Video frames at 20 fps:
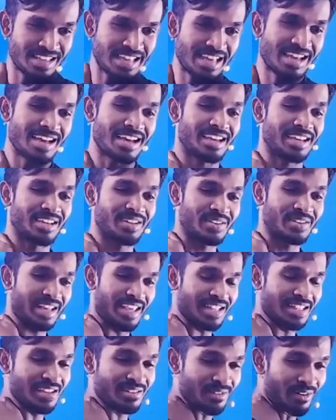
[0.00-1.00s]
You take the
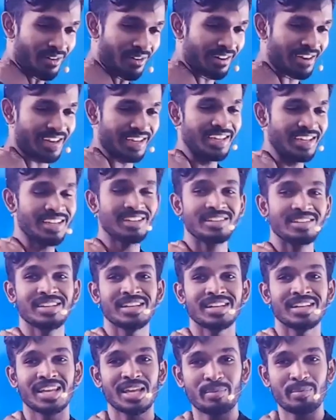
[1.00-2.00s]
water,
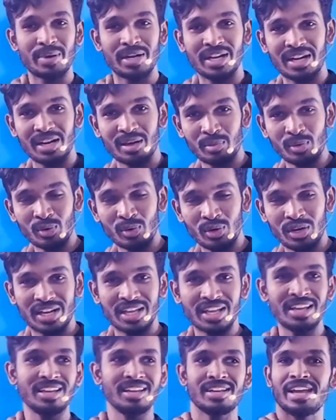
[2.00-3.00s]
keep it in a mutti,
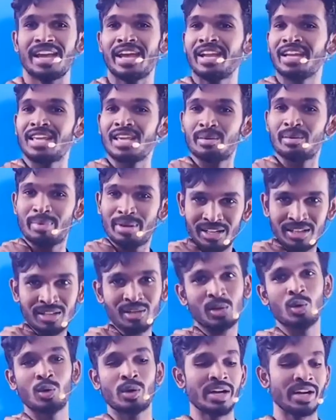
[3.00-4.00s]
and keep it in the
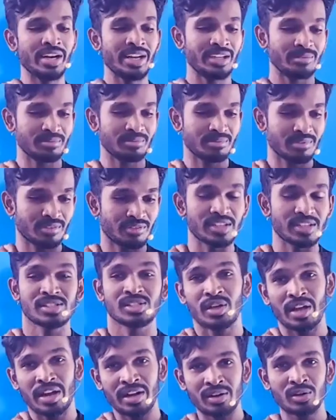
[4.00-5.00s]
cooker. First, you have
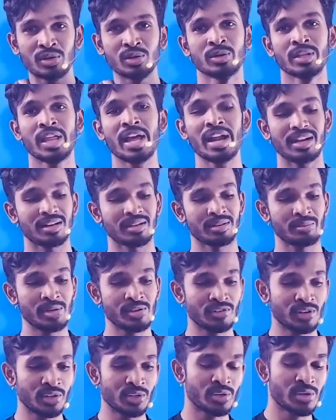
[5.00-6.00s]
to do that before
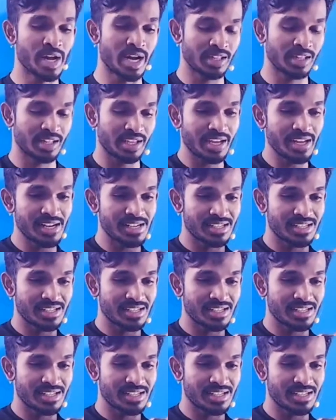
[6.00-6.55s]
you do anything else.